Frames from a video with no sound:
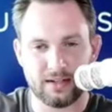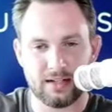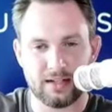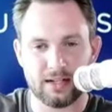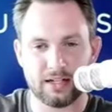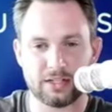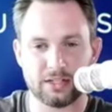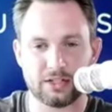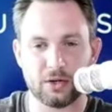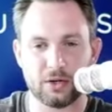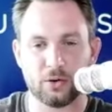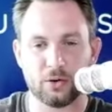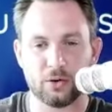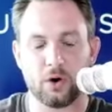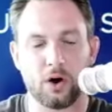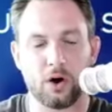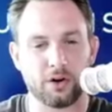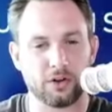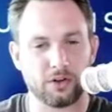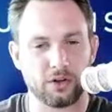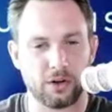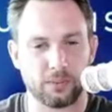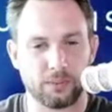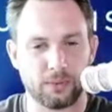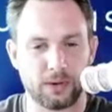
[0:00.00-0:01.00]
And so our
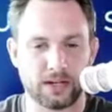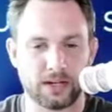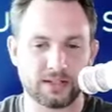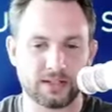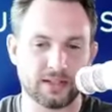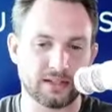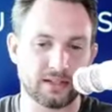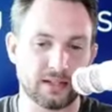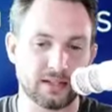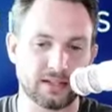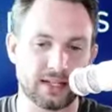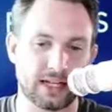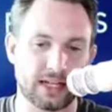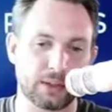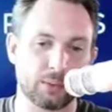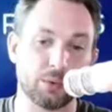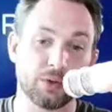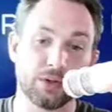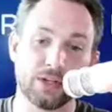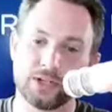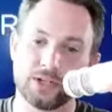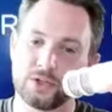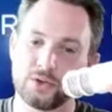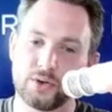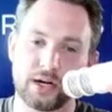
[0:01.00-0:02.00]
thought process is like, well,
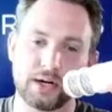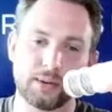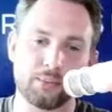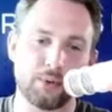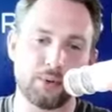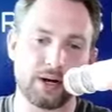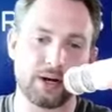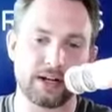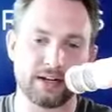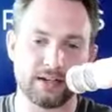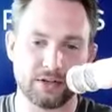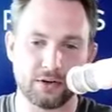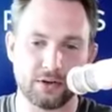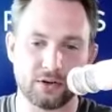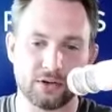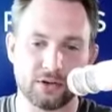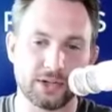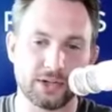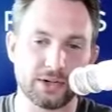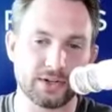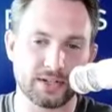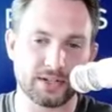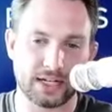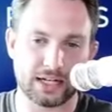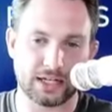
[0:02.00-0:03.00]
let's try to break into
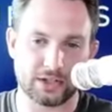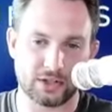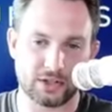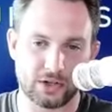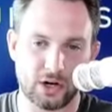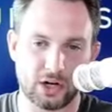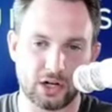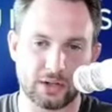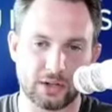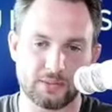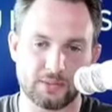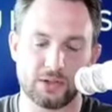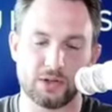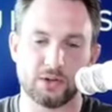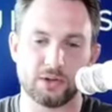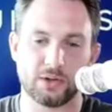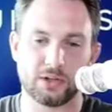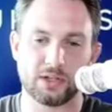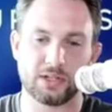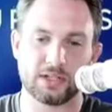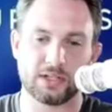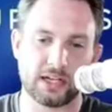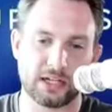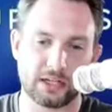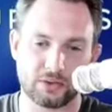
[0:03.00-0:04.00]
earlier stage startups and
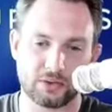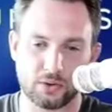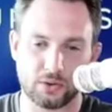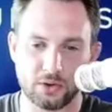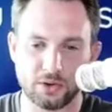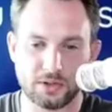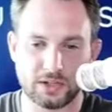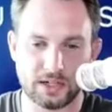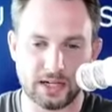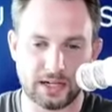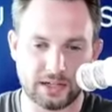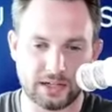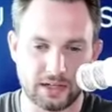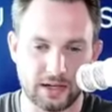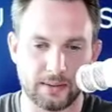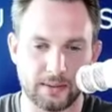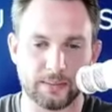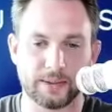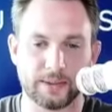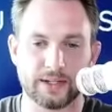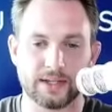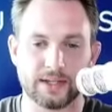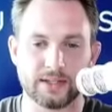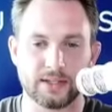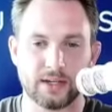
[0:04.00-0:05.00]
early stage growth stage
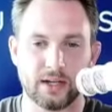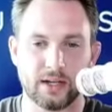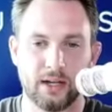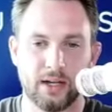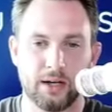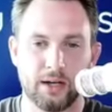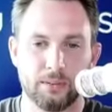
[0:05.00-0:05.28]
companies